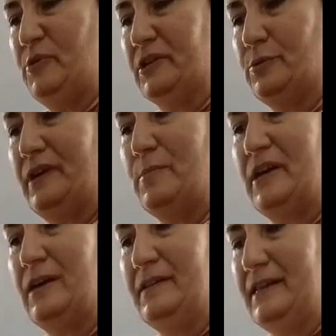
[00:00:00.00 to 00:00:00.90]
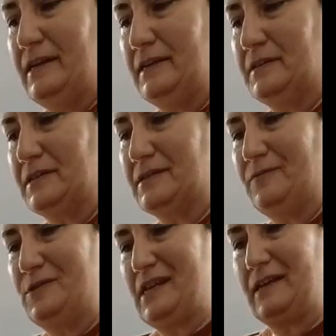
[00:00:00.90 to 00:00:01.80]
put quite a bit on there just a
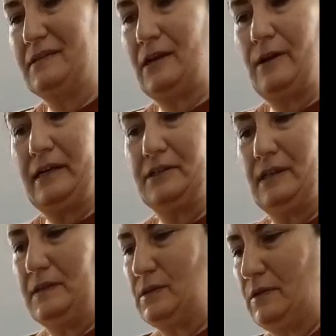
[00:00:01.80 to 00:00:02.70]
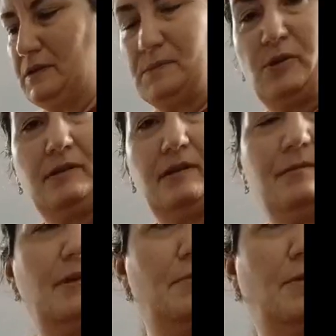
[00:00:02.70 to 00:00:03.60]
few seconds ago, actually, so I'll just put a little
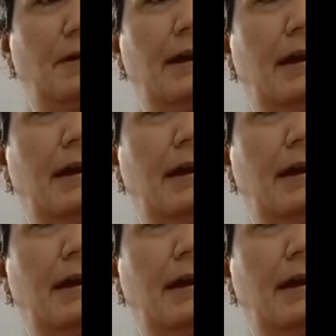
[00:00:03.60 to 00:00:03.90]
bit more.